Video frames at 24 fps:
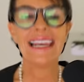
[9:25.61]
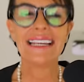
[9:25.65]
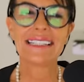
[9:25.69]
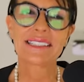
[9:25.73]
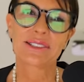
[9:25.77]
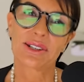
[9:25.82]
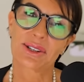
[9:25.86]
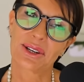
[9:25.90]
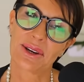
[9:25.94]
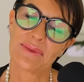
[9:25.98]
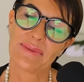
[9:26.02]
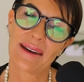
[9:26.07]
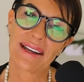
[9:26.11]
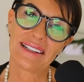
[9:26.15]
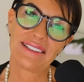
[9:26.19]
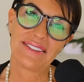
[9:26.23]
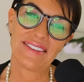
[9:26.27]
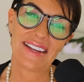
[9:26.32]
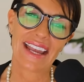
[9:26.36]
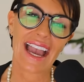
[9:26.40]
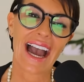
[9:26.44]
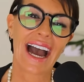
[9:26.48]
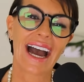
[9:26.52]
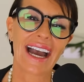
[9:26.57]
Let's talk about
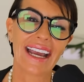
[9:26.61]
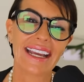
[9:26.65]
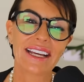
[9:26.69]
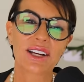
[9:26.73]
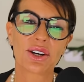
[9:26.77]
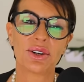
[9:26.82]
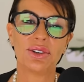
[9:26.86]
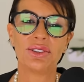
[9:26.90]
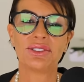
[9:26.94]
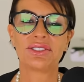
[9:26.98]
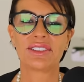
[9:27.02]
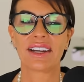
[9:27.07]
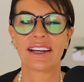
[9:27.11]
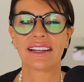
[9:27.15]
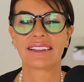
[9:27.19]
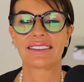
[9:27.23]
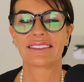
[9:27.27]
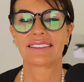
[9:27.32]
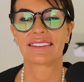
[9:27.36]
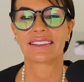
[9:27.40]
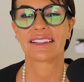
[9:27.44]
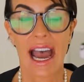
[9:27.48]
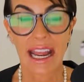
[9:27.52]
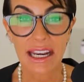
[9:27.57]
the eye
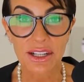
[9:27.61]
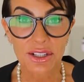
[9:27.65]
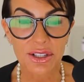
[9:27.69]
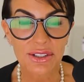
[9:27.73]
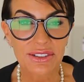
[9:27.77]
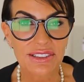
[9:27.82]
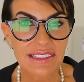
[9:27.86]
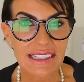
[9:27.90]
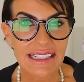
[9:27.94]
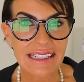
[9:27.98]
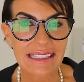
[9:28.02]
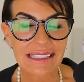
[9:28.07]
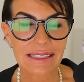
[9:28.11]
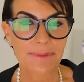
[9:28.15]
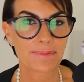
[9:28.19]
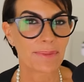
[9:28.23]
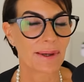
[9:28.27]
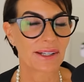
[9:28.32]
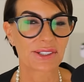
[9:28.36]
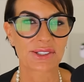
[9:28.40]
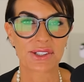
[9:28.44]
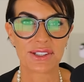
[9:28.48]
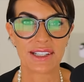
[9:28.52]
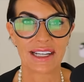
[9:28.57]
contact. I notice
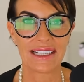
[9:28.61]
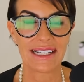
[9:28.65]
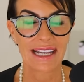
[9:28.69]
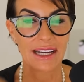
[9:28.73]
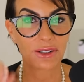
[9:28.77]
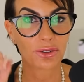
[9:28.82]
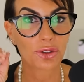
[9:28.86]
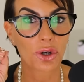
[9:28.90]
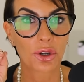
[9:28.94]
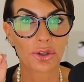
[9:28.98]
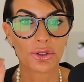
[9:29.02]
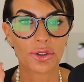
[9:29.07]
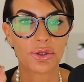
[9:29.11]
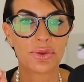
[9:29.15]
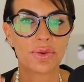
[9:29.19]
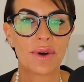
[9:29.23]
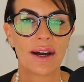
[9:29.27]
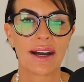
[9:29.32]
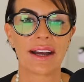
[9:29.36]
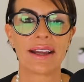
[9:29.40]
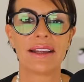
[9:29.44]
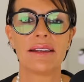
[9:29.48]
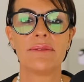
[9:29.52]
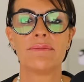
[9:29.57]
personally, I don't know
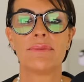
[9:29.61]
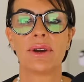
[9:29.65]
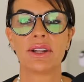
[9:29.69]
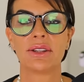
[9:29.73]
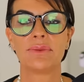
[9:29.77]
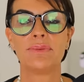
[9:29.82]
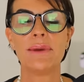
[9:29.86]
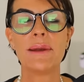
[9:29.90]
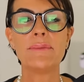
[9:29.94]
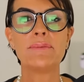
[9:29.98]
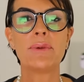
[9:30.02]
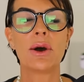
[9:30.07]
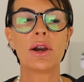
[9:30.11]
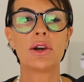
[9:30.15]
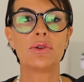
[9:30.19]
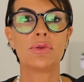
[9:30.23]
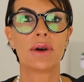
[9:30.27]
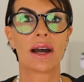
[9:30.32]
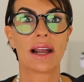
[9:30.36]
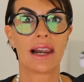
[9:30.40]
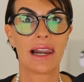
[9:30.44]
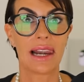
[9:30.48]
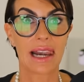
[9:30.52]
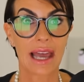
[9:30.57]
why, but people who
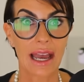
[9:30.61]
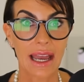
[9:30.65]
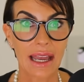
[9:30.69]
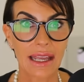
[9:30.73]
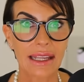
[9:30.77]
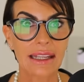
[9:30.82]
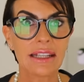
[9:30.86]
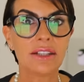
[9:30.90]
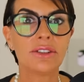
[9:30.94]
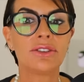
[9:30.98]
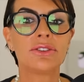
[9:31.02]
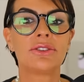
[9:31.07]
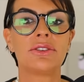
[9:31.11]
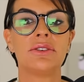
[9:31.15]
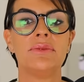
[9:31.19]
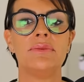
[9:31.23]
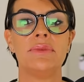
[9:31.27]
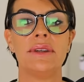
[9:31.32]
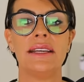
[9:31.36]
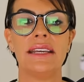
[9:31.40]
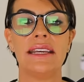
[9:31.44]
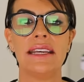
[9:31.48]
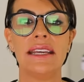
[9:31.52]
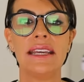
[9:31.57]
are lying to
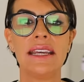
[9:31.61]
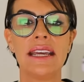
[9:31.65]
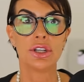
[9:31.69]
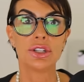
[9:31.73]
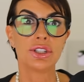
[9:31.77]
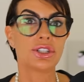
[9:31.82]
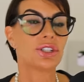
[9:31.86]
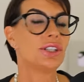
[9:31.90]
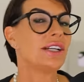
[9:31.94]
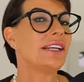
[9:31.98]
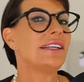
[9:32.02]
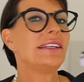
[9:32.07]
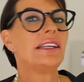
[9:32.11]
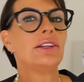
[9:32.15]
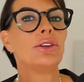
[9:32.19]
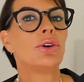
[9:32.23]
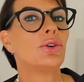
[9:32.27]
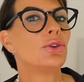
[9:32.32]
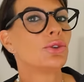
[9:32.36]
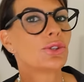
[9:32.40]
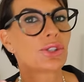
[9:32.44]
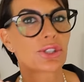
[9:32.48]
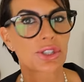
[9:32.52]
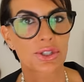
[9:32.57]
me, usually they
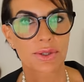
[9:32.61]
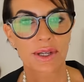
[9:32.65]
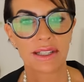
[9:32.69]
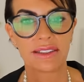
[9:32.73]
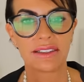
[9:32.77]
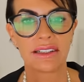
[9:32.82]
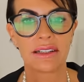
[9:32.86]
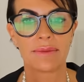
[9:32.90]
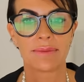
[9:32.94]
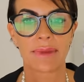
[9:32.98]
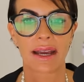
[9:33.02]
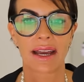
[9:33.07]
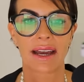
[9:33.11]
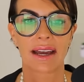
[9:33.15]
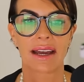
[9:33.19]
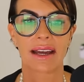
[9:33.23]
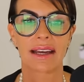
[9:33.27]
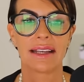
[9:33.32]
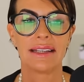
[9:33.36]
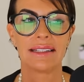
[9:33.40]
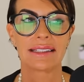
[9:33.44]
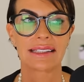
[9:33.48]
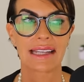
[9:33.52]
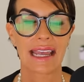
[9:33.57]
don't look straight in my
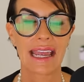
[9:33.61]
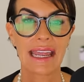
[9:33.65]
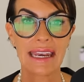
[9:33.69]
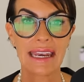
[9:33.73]
eyes.